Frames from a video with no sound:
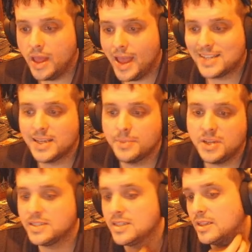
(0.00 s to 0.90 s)
except it
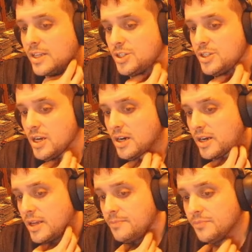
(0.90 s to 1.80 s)
isn't
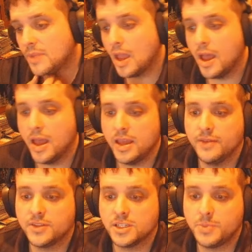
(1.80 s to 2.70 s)
legendary.
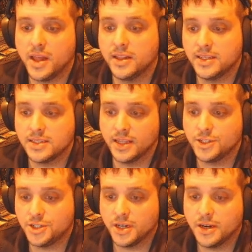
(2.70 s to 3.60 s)
If the spell is
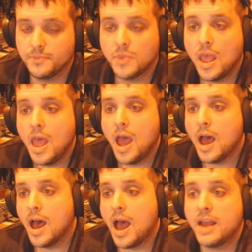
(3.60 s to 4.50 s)
legendary.
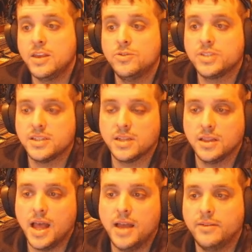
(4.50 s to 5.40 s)
I use this a
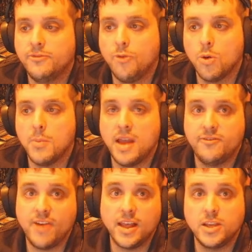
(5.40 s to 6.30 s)
lot for my
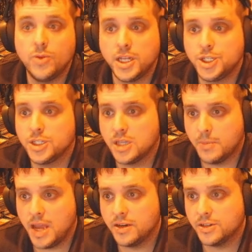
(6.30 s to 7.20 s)
value engine
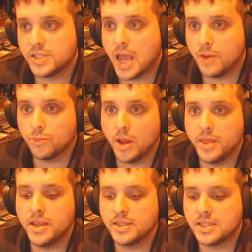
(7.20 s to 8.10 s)
commanders. I
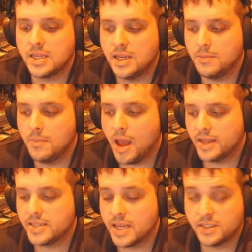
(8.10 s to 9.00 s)
run this in
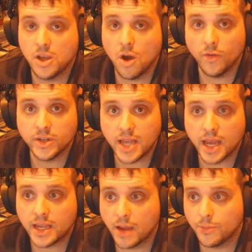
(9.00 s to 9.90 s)
my Tetiova
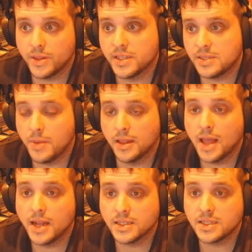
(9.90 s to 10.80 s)
deck. I run this in my
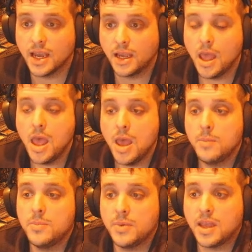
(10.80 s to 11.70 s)
Lannis deck
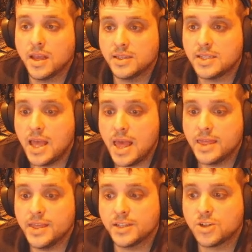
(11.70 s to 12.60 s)
because
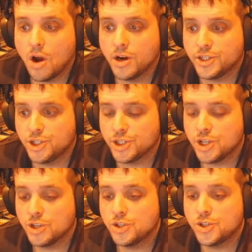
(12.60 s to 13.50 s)
this card is just
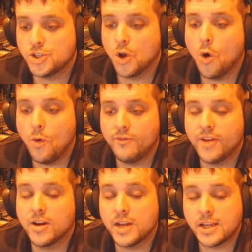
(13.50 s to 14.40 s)
so
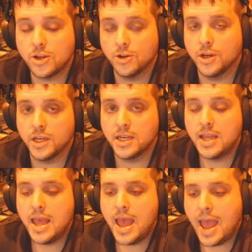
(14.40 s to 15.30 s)
very good
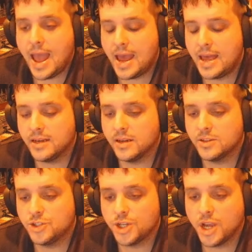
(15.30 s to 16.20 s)
at
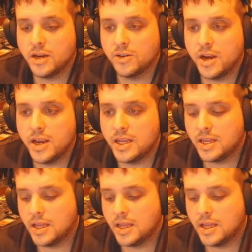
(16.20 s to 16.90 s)
generating